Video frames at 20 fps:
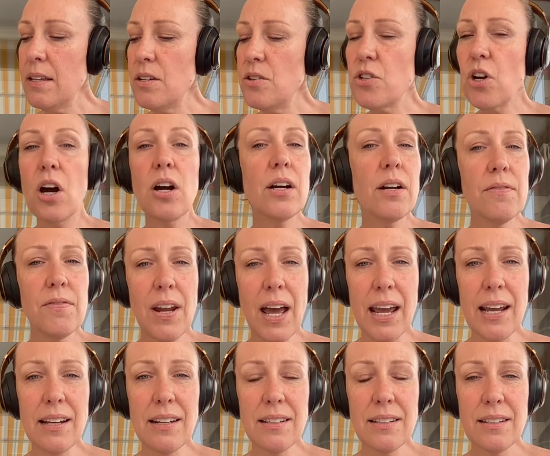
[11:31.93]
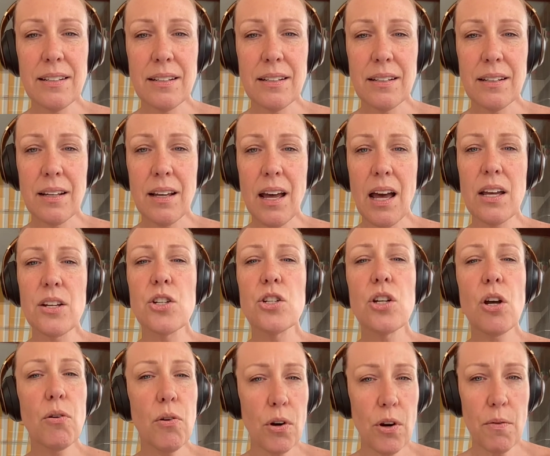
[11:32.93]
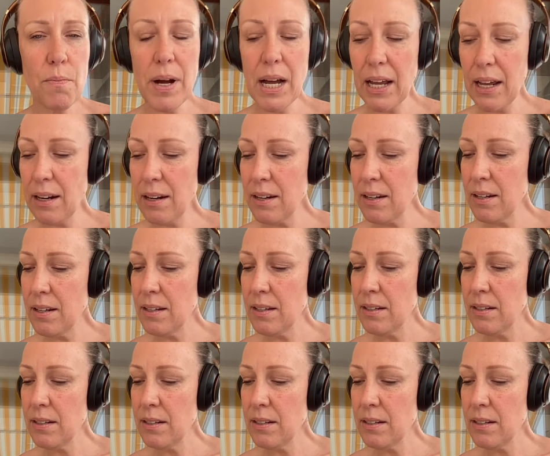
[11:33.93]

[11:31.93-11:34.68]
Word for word: in the dark of night, I showed her mine.